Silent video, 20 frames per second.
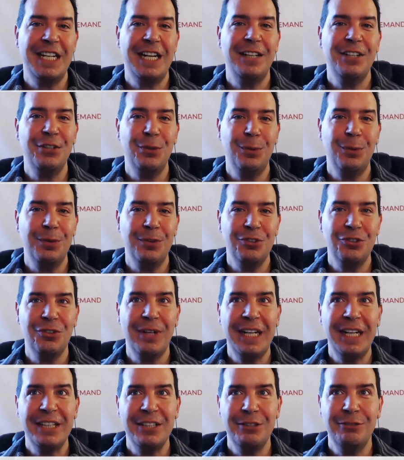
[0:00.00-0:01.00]
How do you
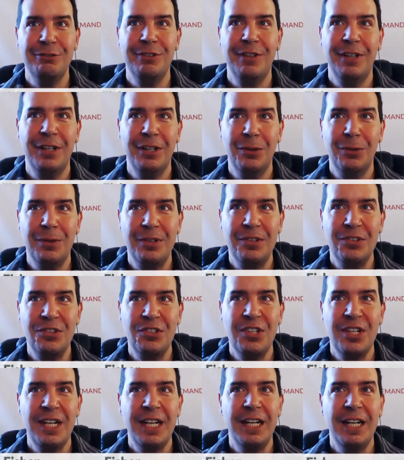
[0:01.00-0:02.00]
attract your
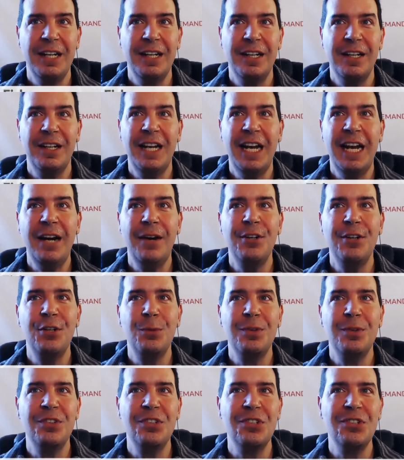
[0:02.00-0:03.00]
followers? How are
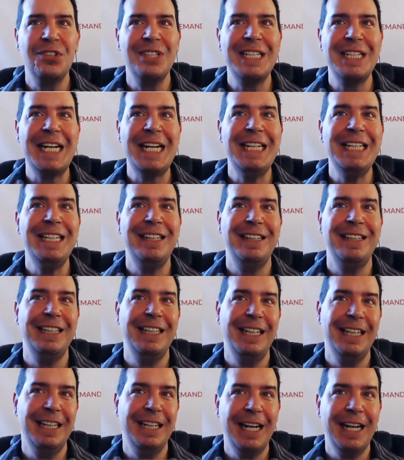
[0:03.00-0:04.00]
you sustaining
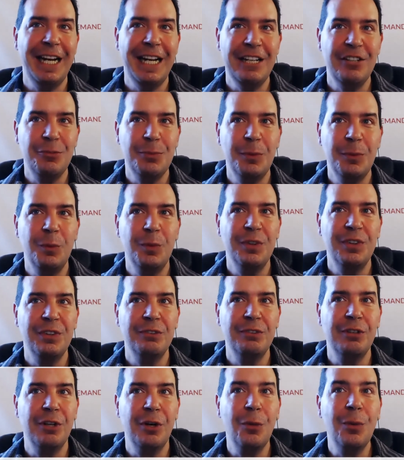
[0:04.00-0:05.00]
the engagement with the
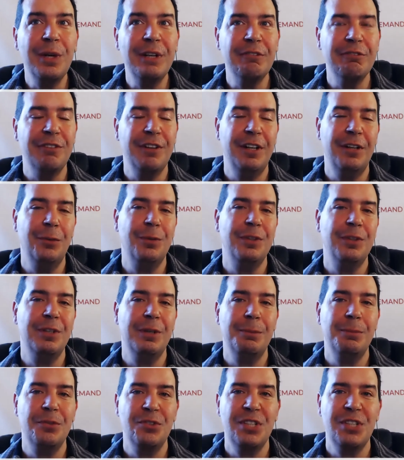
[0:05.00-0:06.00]
growing follower
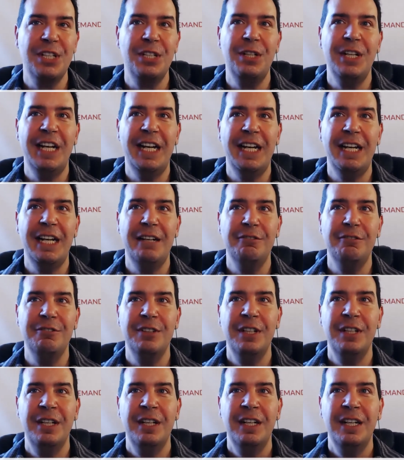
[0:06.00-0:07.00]
numbers that you have?
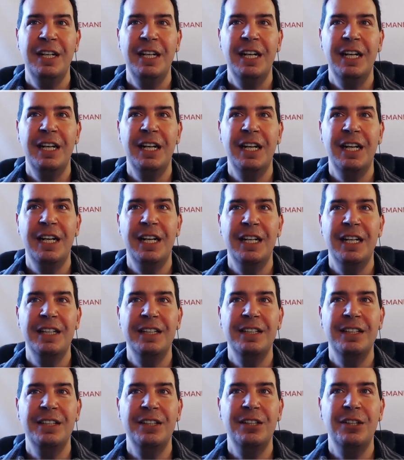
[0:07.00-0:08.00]

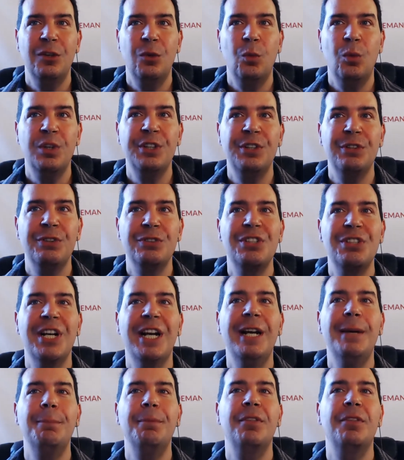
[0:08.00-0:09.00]
And what are your
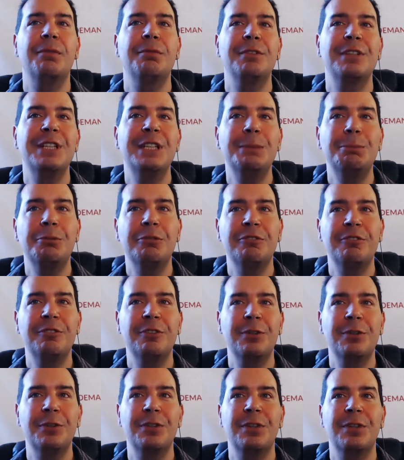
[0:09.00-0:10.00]
top 3
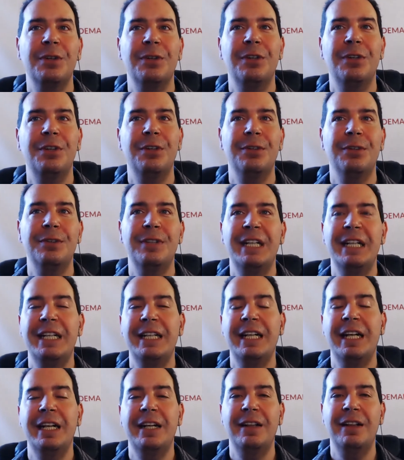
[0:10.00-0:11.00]
preferred
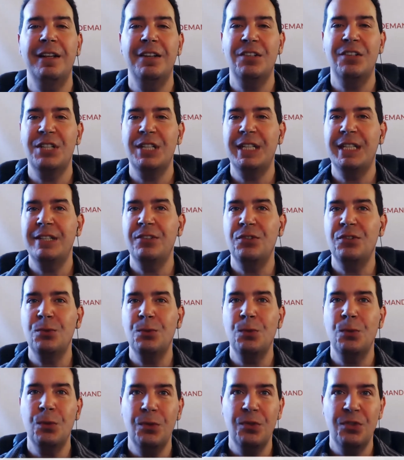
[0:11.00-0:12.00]
curating and listening
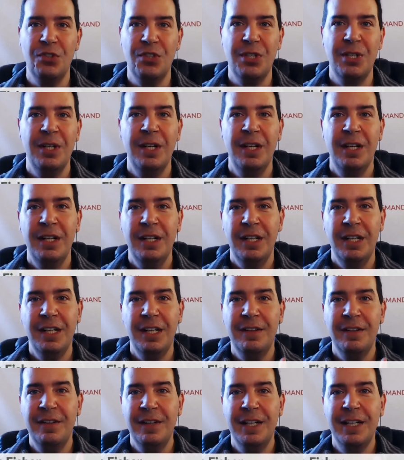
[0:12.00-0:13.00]
tools?
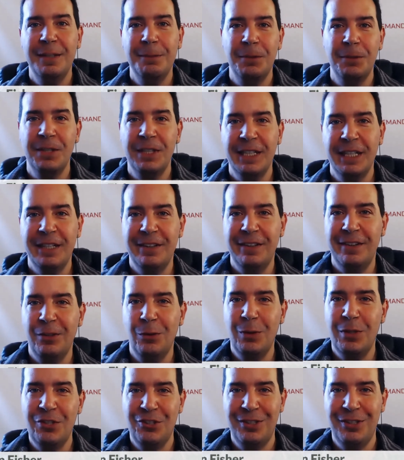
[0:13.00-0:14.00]
And then I'm going to get to the
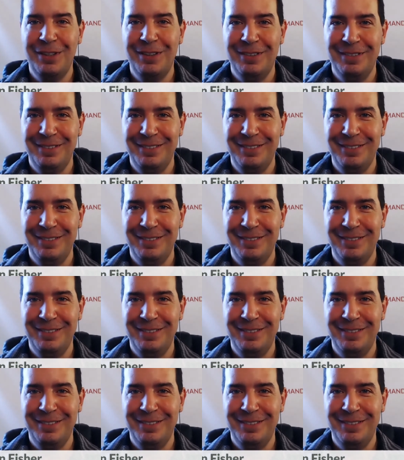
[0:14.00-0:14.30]
question.